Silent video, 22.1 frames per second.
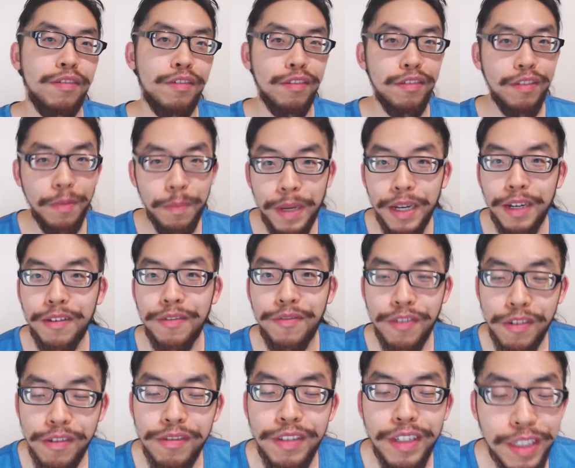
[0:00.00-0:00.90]
So the
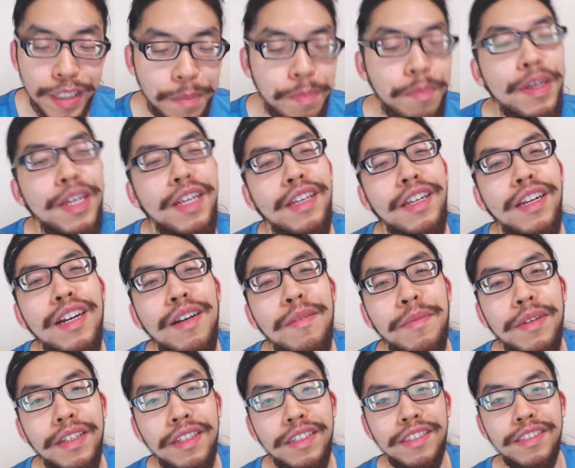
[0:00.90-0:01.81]
microphone doesn't pick it
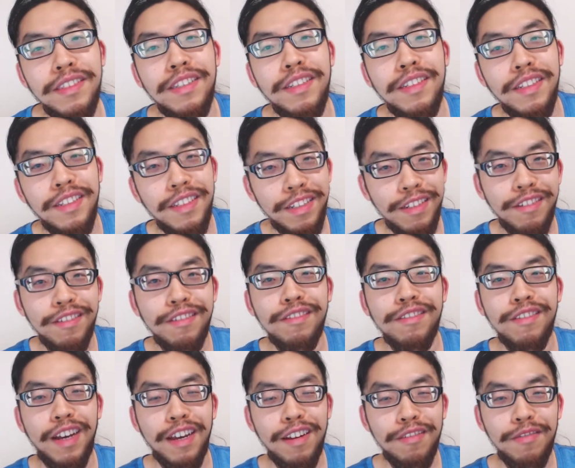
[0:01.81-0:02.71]
up, and I
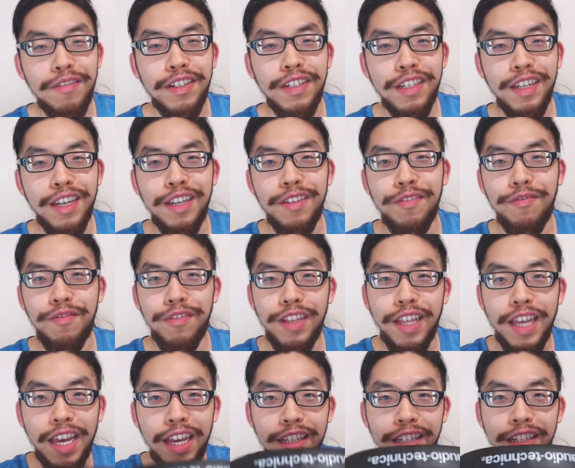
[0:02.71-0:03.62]
don't want to get
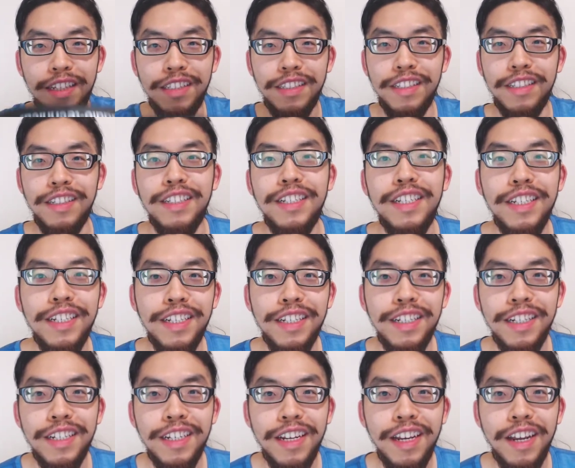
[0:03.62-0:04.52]
flagged and deleted